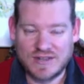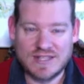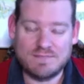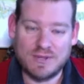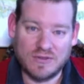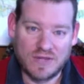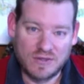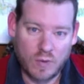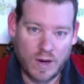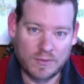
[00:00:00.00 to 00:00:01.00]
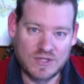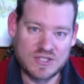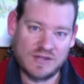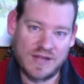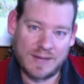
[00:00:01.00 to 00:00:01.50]
that's built on cooperation
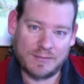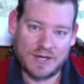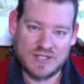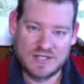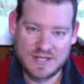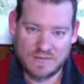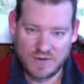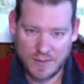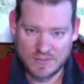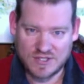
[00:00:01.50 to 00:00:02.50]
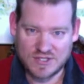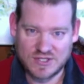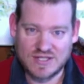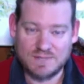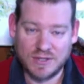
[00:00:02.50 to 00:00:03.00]
and collaboration instead of competition,
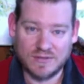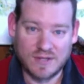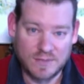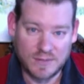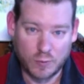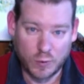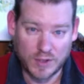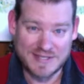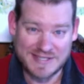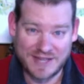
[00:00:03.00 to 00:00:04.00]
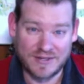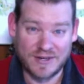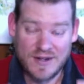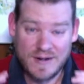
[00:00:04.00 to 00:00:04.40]
that's built on people working together,